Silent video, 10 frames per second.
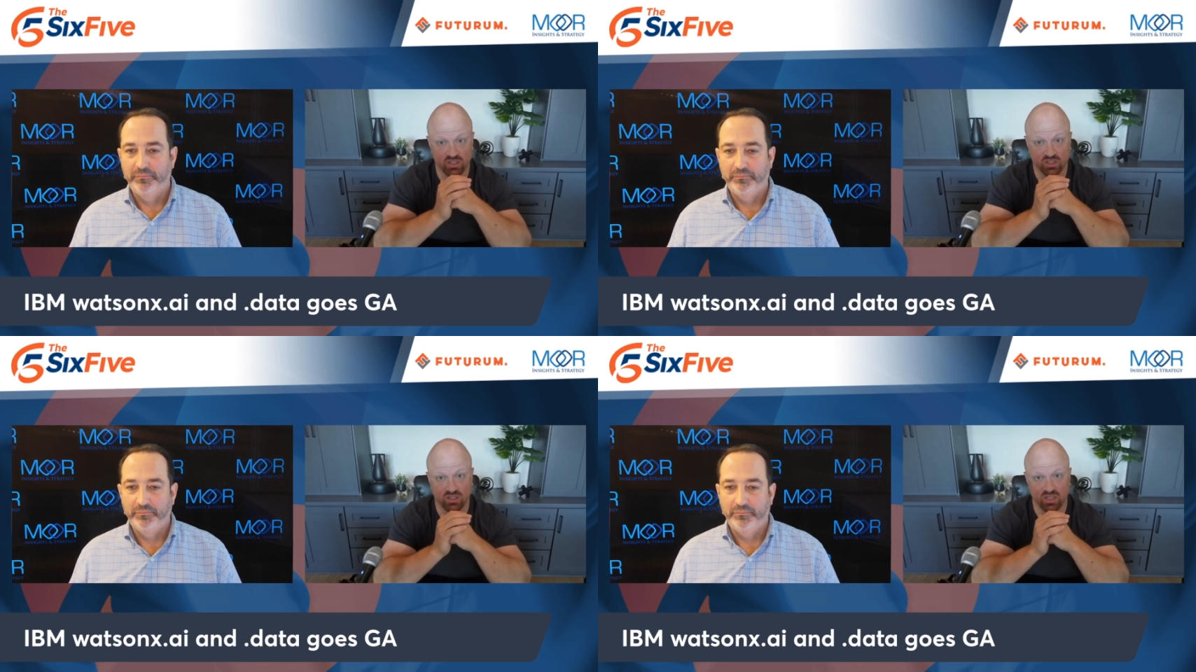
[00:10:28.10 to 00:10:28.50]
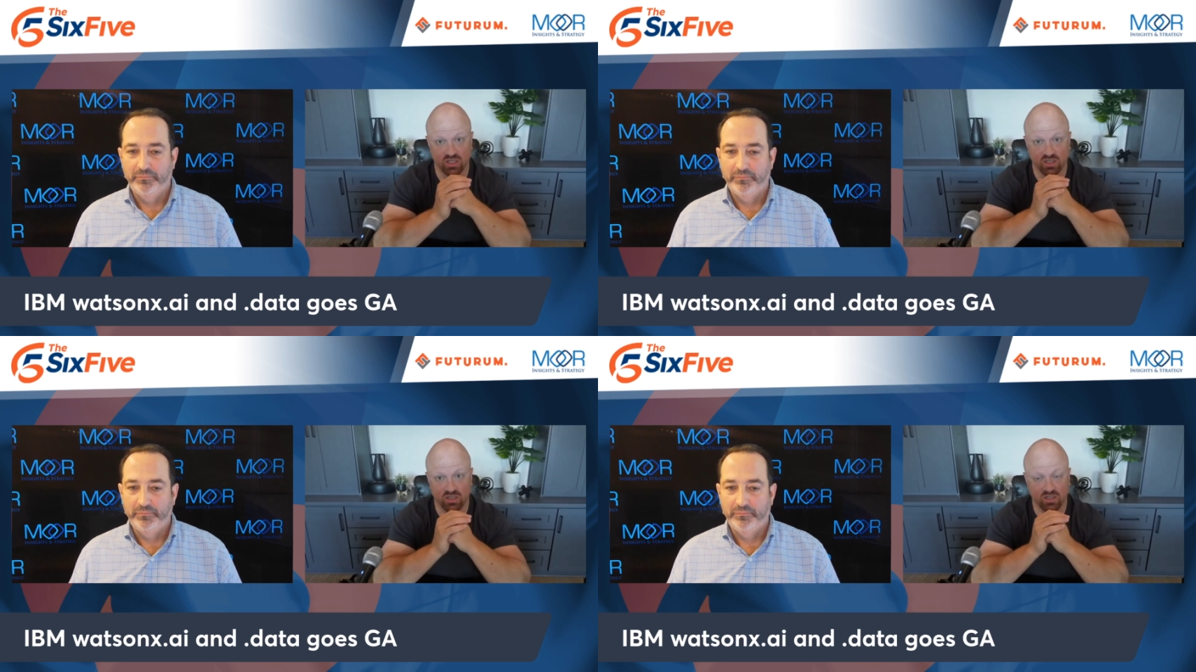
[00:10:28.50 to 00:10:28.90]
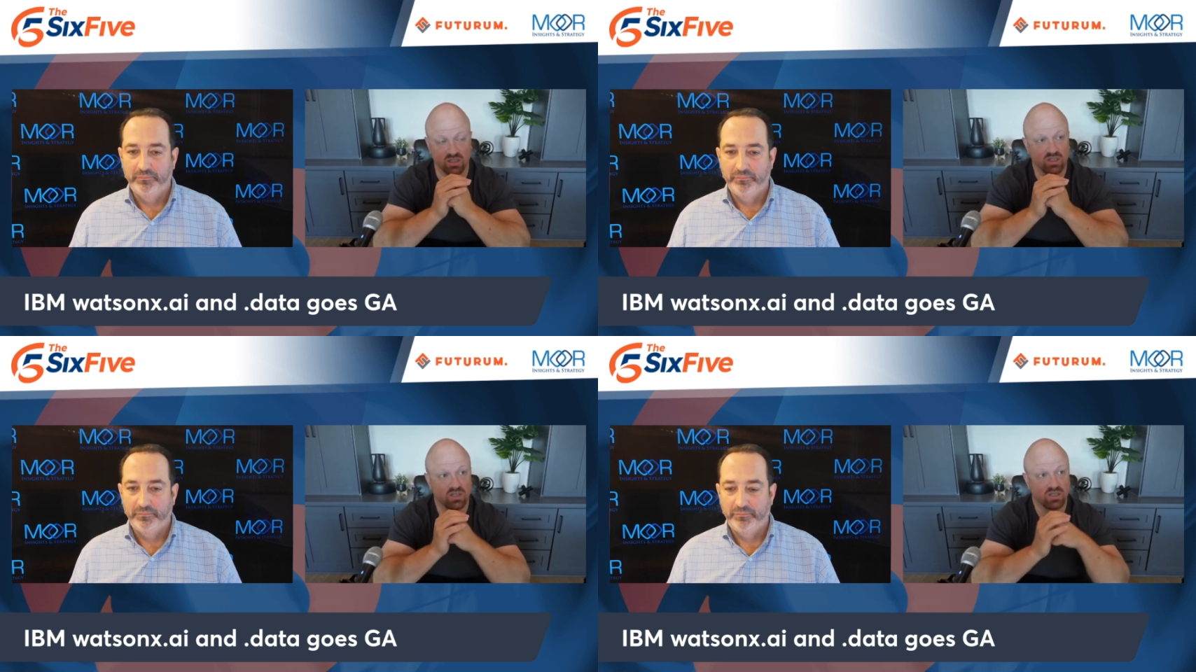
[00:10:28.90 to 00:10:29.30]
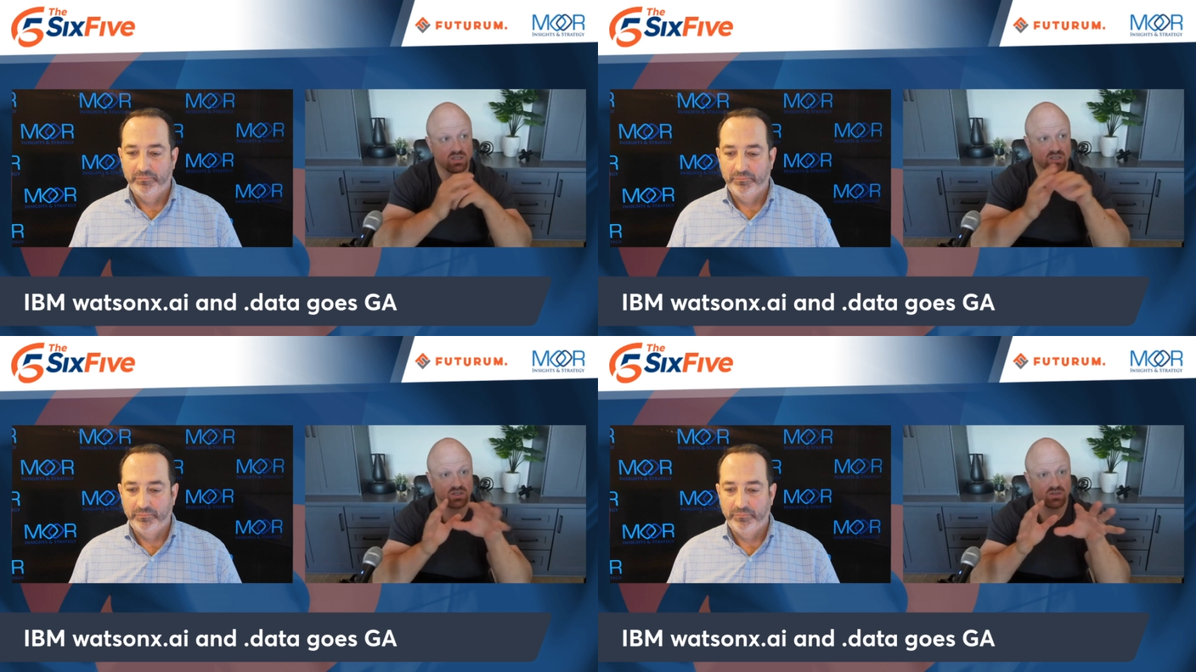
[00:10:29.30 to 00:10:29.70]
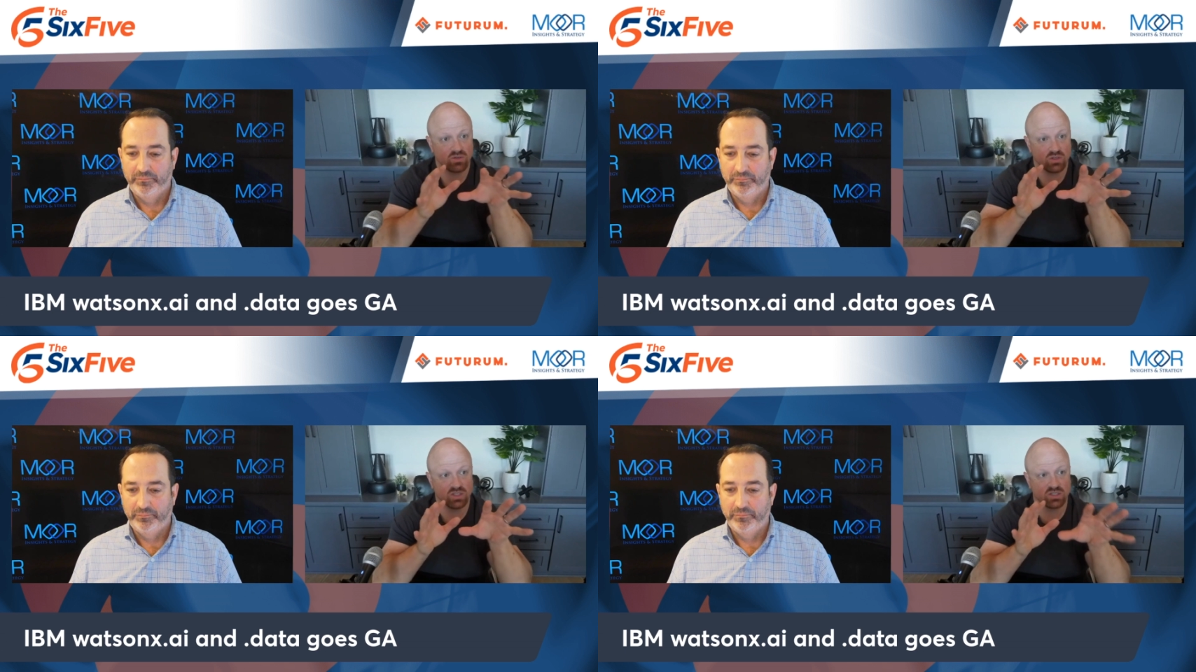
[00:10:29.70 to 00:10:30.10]
Speaker 1: just think uh,
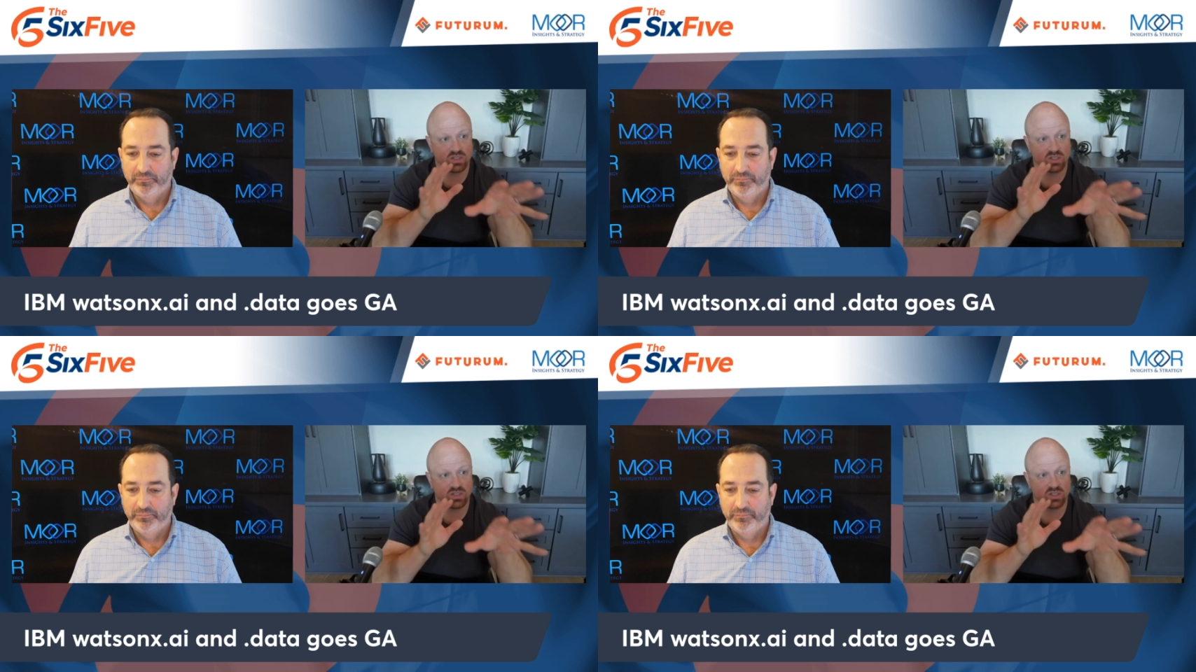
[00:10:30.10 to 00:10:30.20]
it's going